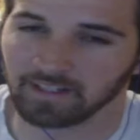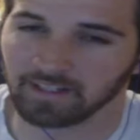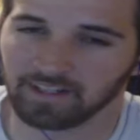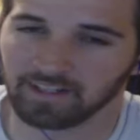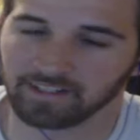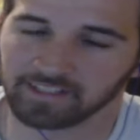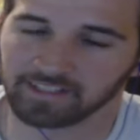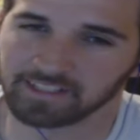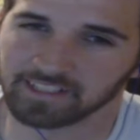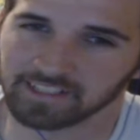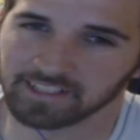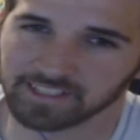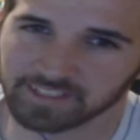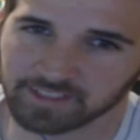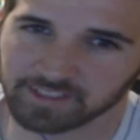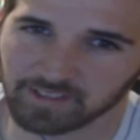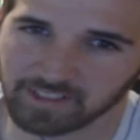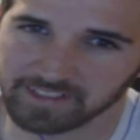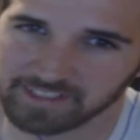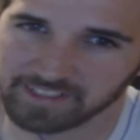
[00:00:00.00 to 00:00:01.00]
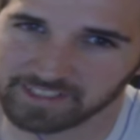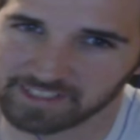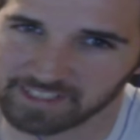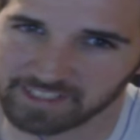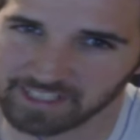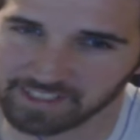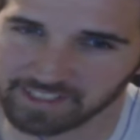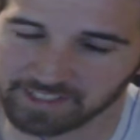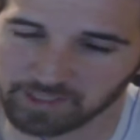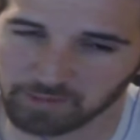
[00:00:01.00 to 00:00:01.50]
Alright guys, so I just
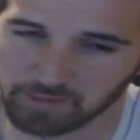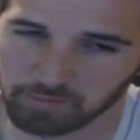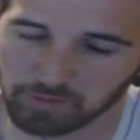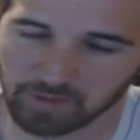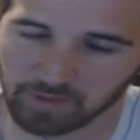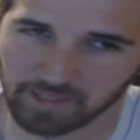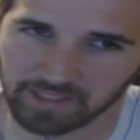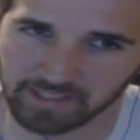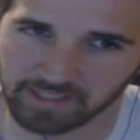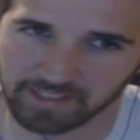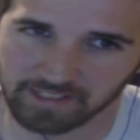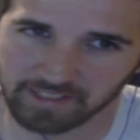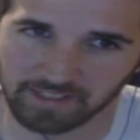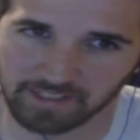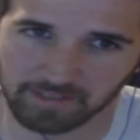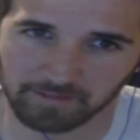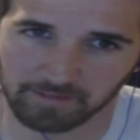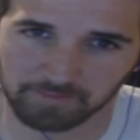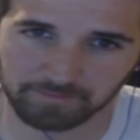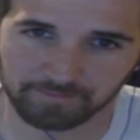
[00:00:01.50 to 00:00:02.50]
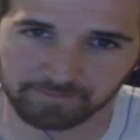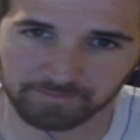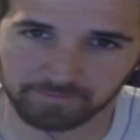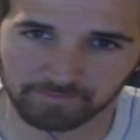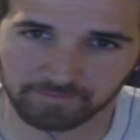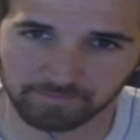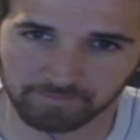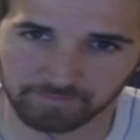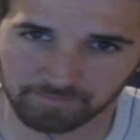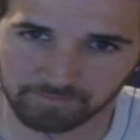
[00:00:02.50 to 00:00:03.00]
got done playing, um,
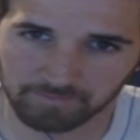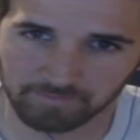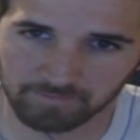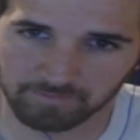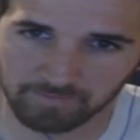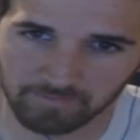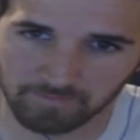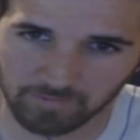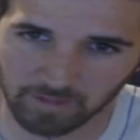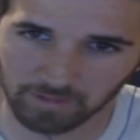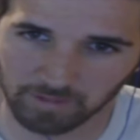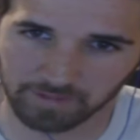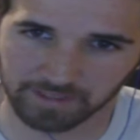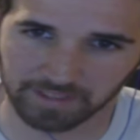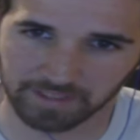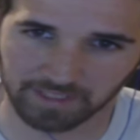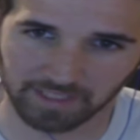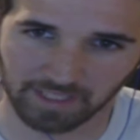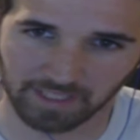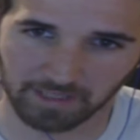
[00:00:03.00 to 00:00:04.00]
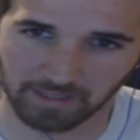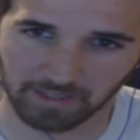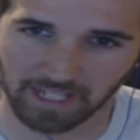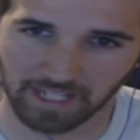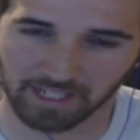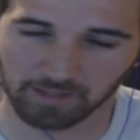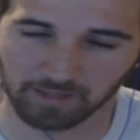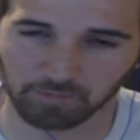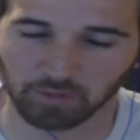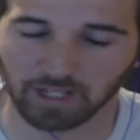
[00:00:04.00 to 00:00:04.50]
what was the game?
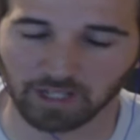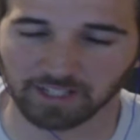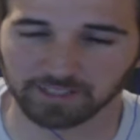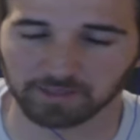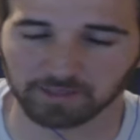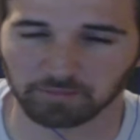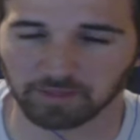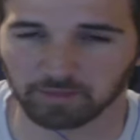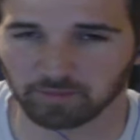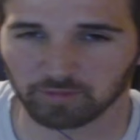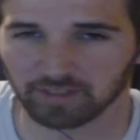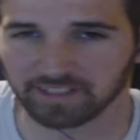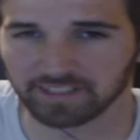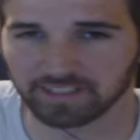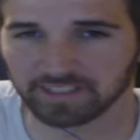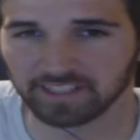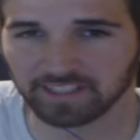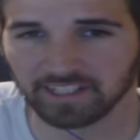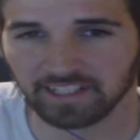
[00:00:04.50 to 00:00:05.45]
Adam Lost Memories.